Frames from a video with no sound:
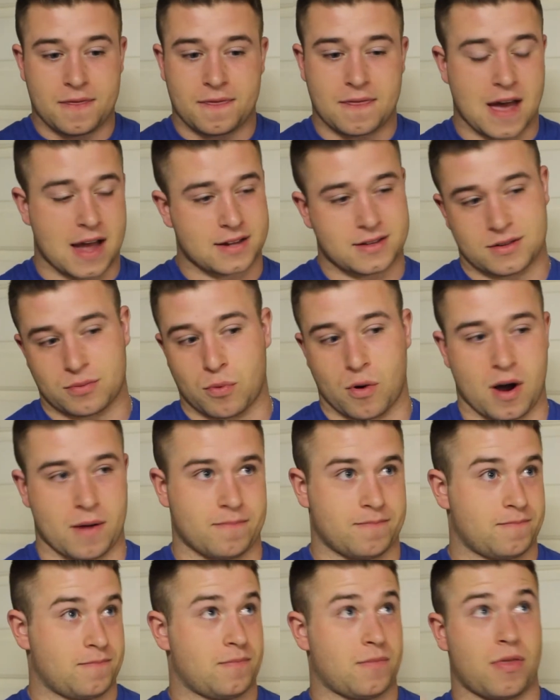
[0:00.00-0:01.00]
that's
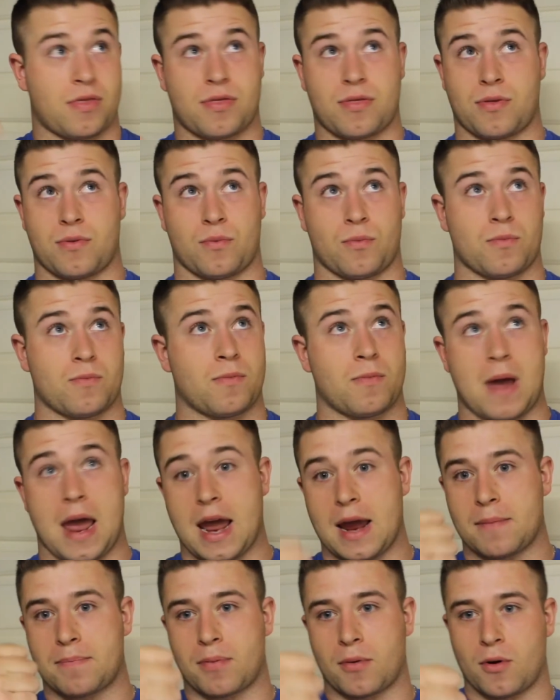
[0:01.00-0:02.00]
what,
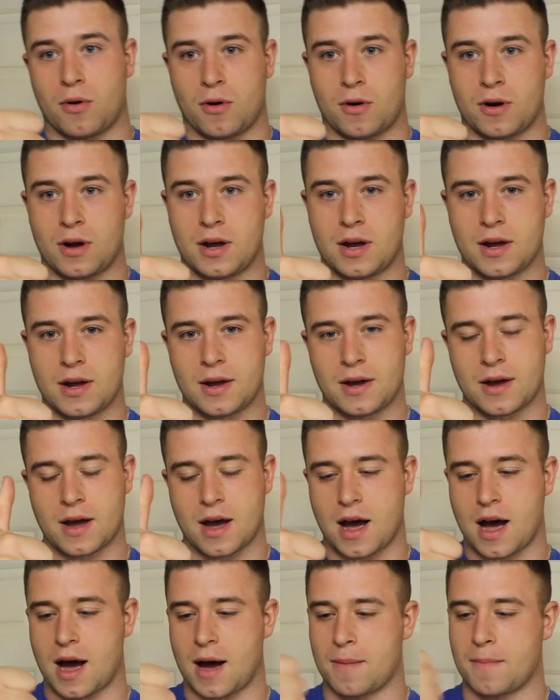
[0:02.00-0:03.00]
April,
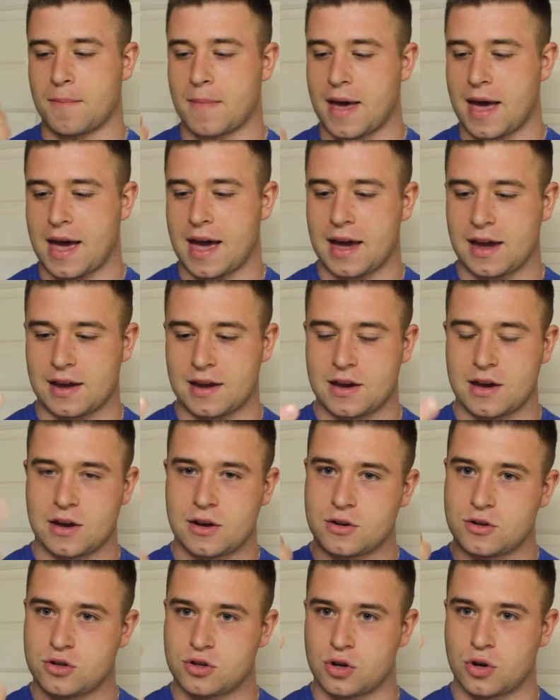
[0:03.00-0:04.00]
May,
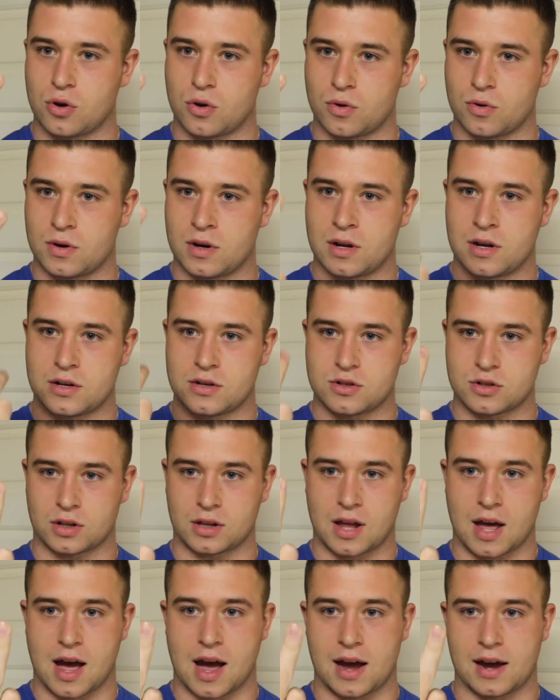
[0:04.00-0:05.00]
June,
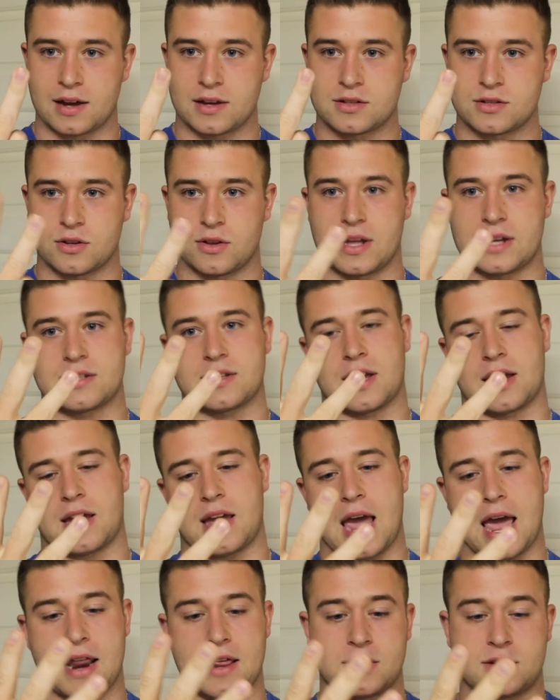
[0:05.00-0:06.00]
July. So that's like,
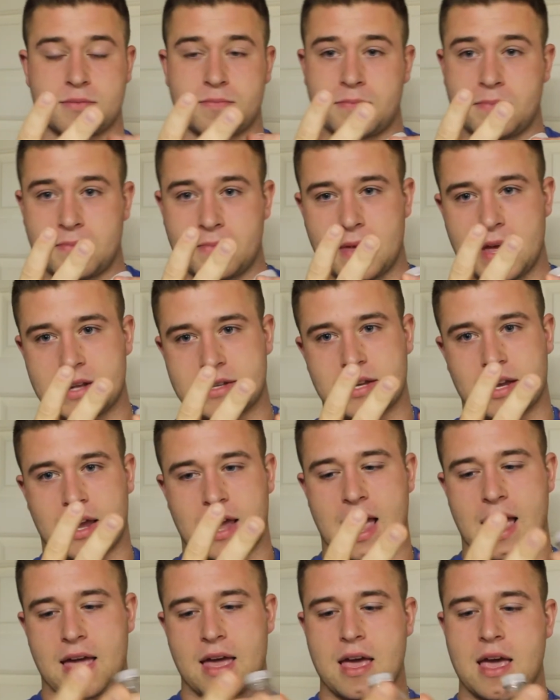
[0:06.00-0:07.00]
and it's like,
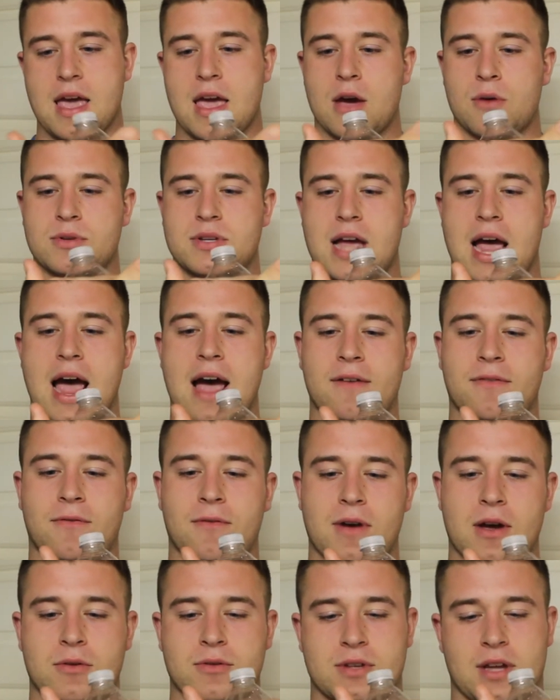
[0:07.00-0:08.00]
it was
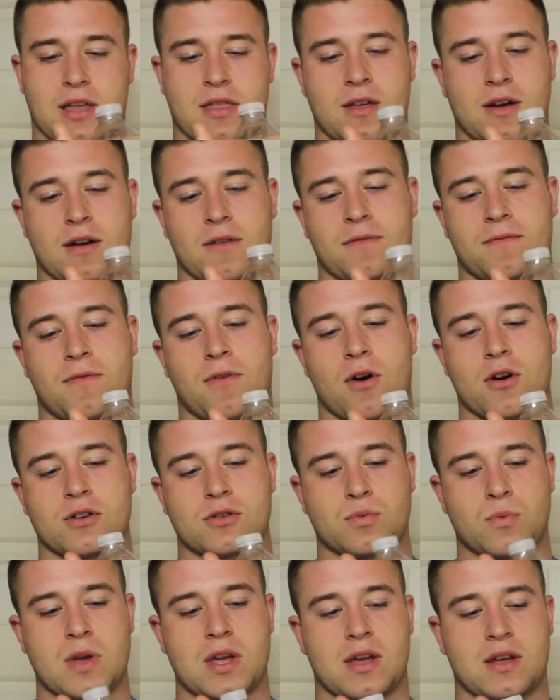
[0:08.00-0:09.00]
like the
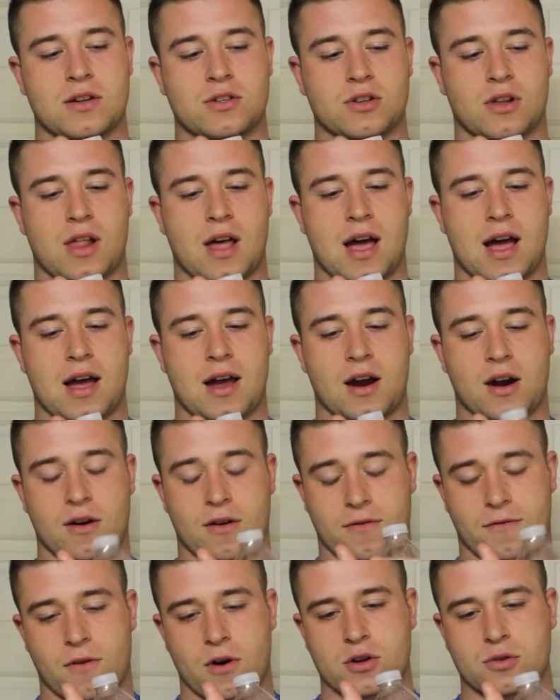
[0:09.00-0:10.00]
first week of July, or
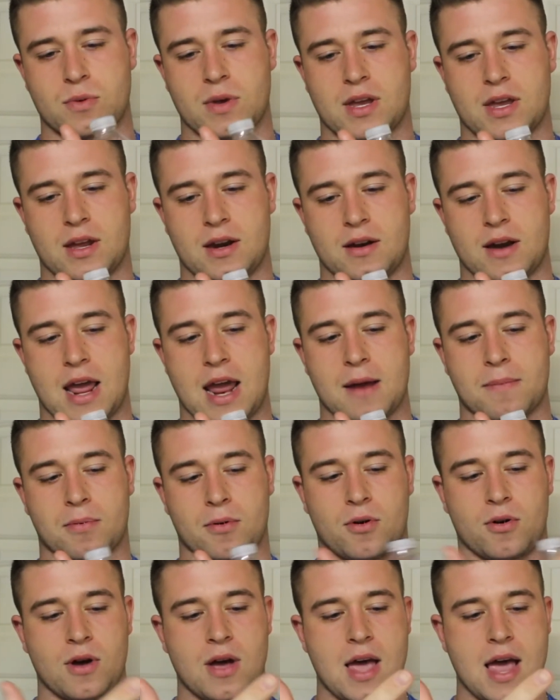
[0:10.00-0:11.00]
the first week in
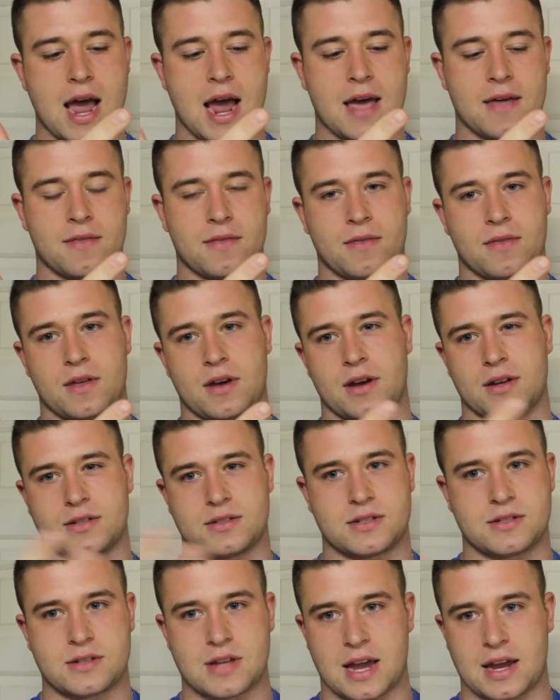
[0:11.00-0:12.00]
April and the
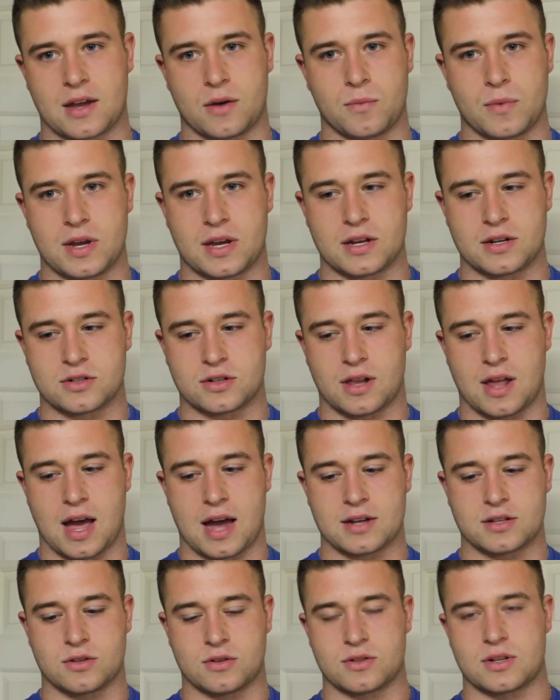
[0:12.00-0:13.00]
second week of
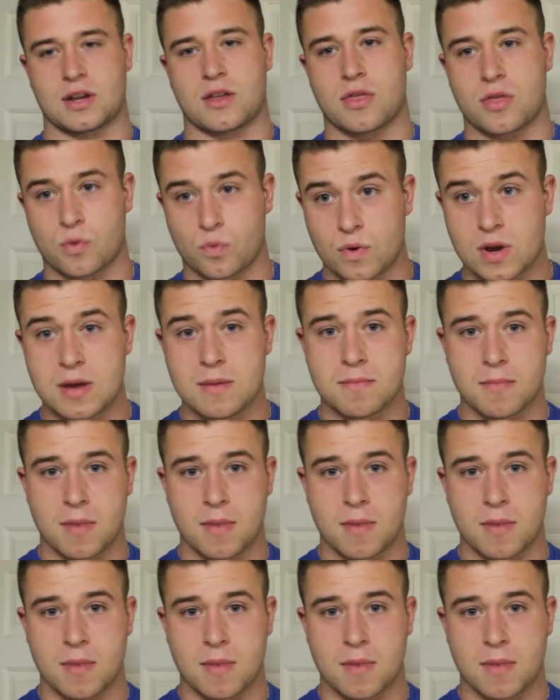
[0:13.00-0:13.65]
July. So it was like 3